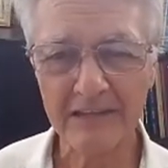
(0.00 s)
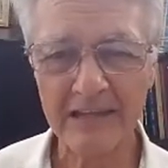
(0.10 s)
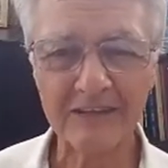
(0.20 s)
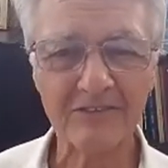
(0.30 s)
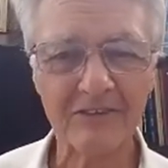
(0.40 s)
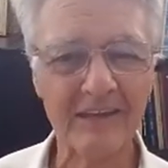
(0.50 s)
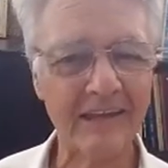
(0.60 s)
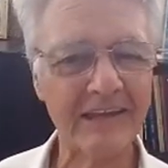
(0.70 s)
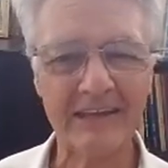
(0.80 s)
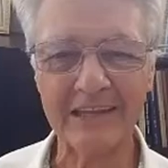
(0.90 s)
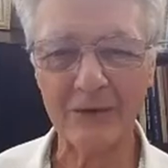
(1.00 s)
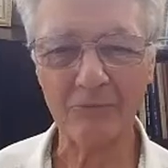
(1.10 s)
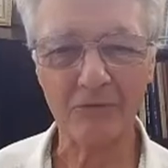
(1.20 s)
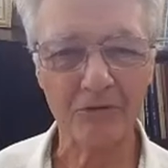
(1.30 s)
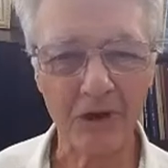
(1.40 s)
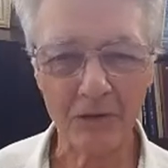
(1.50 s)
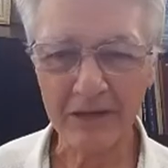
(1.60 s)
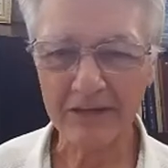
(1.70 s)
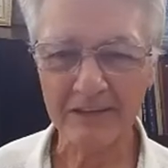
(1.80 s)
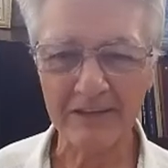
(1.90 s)
That's the thing that keeps you
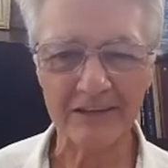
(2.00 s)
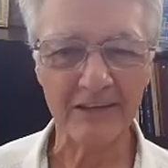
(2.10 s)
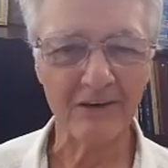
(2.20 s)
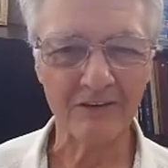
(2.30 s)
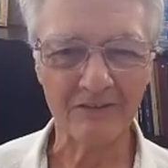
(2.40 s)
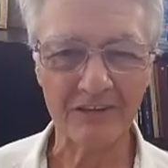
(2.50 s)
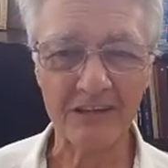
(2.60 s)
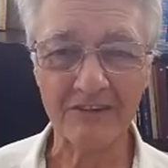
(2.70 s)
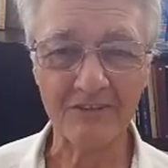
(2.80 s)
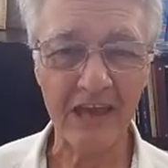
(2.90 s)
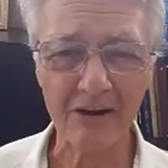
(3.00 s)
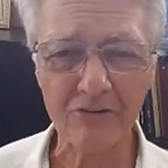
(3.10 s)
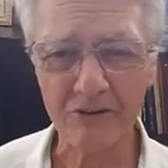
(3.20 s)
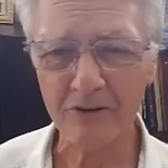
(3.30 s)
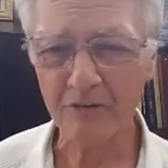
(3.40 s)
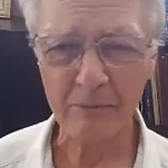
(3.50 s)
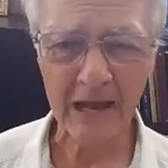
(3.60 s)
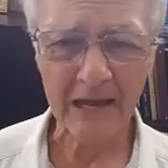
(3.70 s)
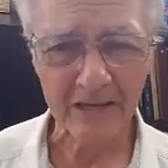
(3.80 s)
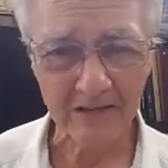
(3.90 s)
going. You know, it's the energy of your
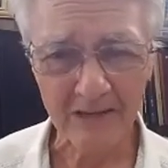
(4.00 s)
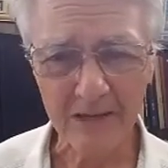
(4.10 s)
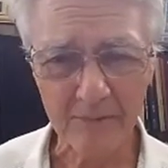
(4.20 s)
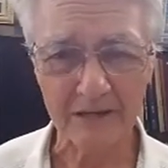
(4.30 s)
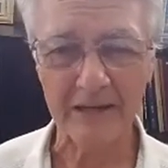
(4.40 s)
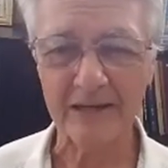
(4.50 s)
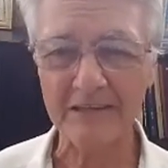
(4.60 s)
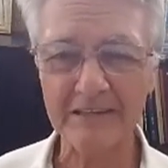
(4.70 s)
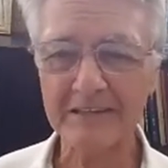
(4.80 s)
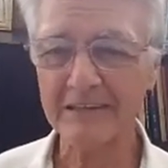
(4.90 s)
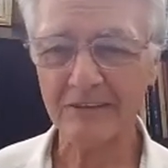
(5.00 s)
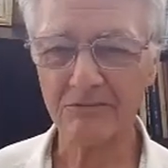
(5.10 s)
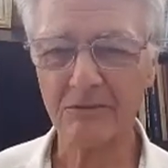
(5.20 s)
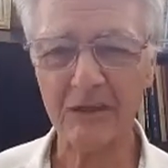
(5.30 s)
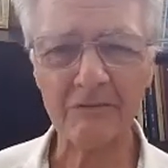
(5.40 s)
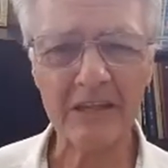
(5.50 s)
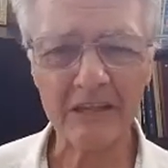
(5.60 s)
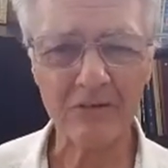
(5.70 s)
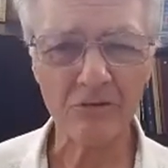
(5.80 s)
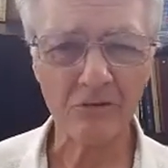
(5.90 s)
body. Think about that. It's
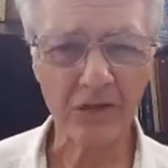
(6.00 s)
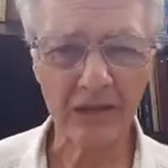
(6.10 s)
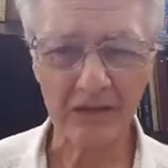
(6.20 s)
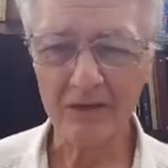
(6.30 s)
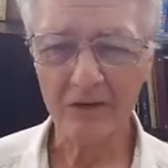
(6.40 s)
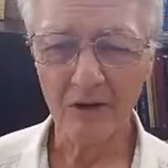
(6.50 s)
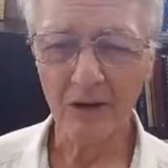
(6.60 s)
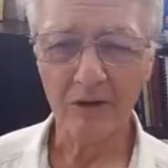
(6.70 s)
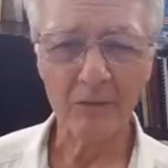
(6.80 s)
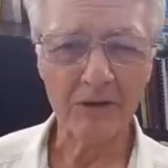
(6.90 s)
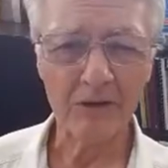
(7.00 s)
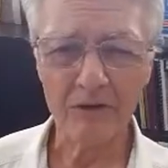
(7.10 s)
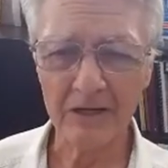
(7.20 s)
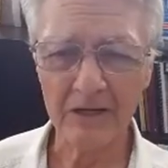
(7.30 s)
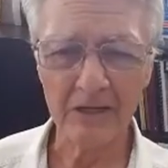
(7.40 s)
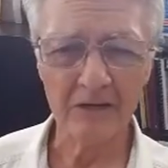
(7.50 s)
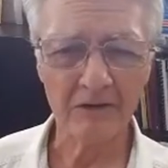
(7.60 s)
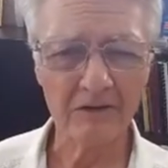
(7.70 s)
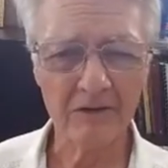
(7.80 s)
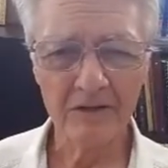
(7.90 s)
everything that you need. Whether you
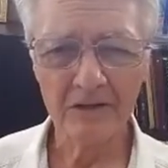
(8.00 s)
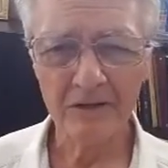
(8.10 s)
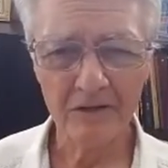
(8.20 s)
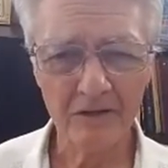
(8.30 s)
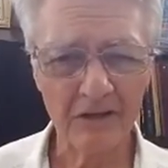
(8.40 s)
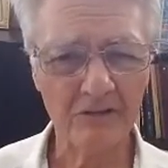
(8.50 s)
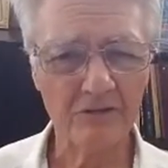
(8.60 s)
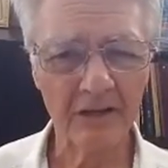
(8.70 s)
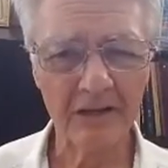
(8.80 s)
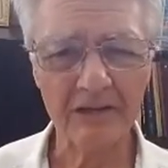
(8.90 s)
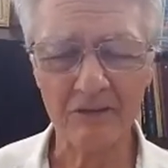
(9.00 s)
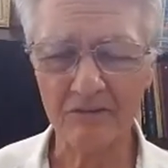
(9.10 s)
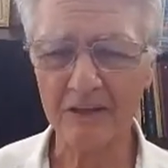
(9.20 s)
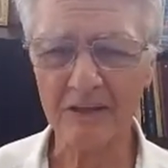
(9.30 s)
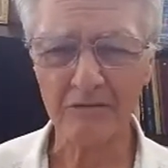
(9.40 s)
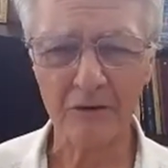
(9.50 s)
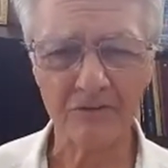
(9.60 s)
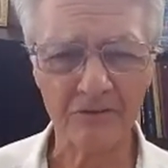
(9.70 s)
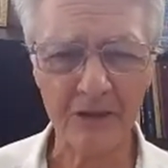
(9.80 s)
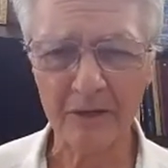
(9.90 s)
know you need your kidneys and liver
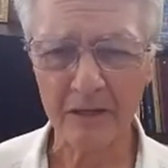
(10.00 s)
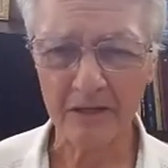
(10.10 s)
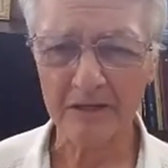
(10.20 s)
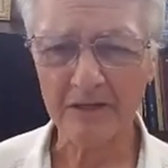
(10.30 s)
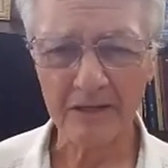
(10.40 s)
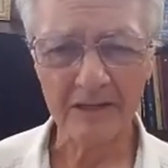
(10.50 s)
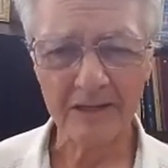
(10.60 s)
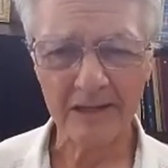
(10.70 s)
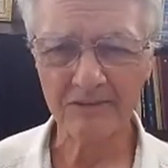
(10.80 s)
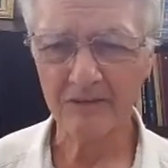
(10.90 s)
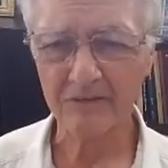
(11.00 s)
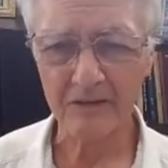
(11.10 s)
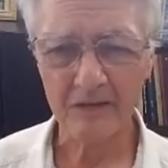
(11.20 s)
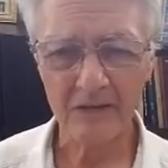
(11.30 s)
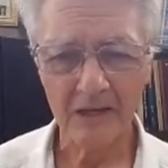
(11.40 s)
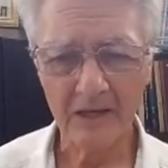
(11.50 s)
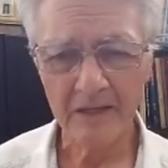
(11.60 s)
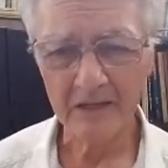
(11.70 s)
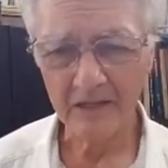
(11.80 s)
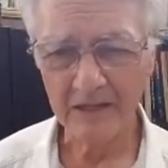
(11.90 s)
and stomach and intestines
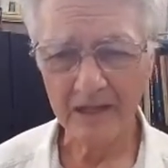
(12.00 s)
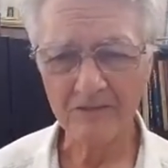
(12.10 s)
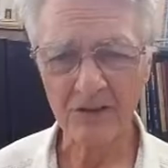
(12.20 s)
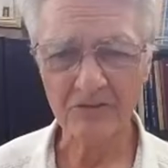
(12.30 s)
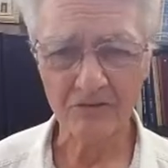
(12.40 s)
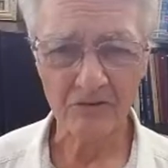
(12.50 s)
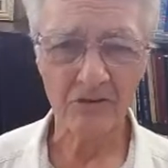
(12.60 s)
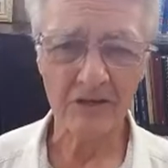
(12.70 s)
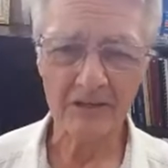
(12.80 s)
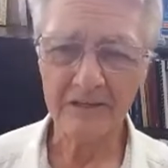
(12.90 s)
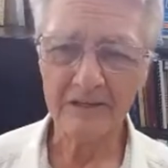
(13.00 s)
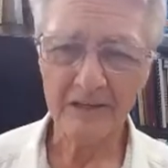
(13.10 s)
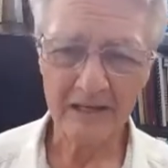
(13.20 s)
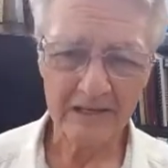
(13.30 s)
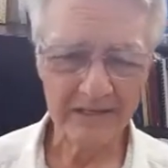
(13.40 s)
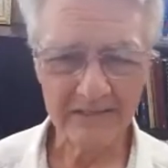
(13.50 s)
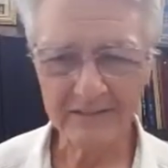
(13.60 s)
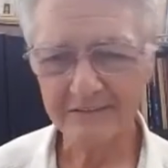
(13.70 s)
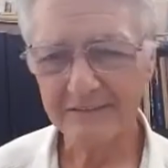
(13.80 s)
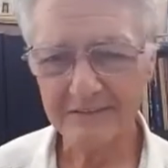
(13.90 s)
and digestion
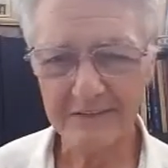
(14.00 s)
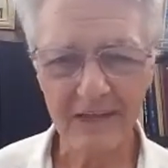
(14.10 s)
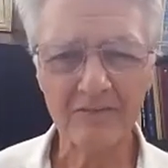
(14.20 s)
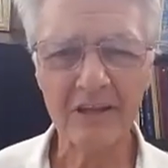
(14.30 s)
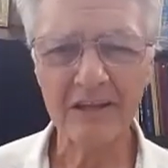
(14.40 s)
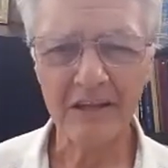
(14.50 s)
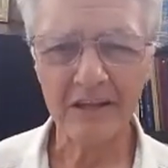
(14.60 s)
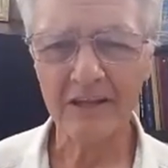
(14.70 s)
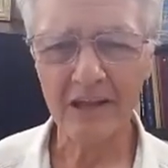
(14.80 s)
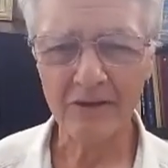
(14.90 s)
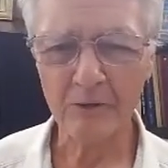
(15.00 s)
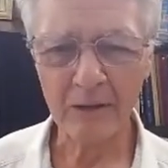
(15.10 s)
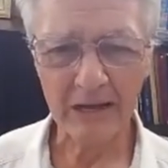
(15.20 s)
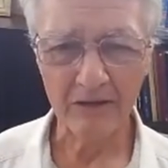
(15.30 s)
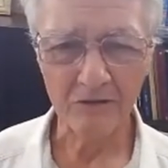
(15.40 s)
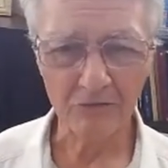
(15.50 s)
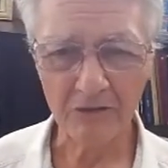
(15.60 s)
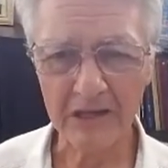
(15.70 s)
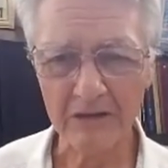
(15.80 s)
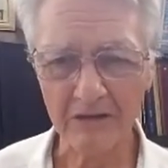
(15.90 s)
and everything that in your body, your
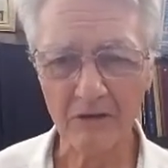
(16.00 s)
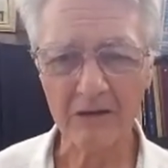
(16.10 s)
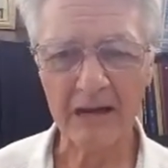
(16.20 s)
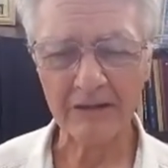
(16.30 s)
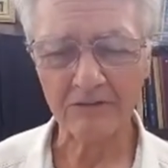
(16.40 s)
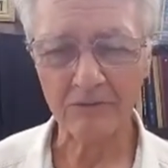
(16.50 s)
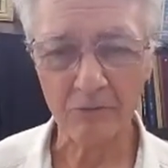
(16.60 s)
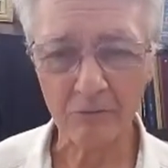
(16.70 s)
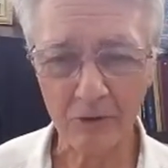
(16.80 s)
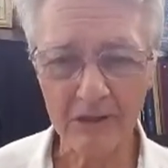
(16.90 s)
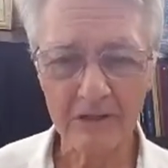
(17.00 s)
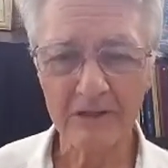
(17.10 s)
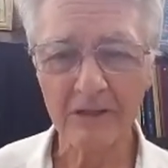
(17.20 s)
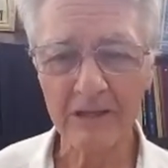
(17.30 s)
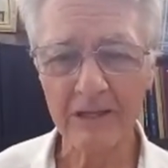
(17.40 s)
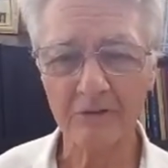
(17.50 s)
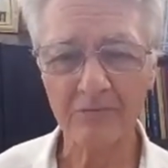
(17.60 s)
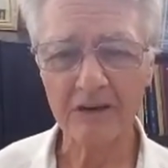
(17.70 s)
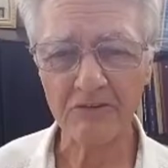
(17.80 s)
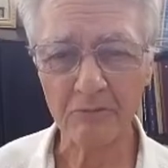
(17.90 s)
skin, your eyes, and so forth, that need to
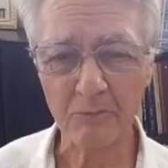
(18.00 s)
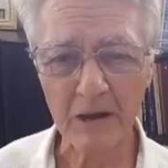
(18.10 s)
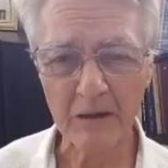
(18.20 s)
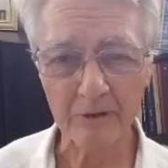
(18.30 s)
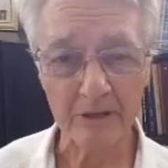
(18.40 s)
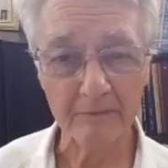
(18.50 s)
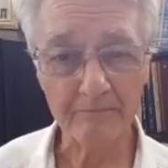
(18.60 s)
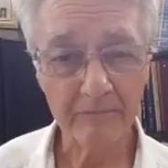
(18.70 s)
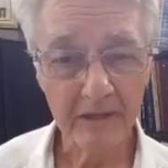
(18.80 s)
function properly.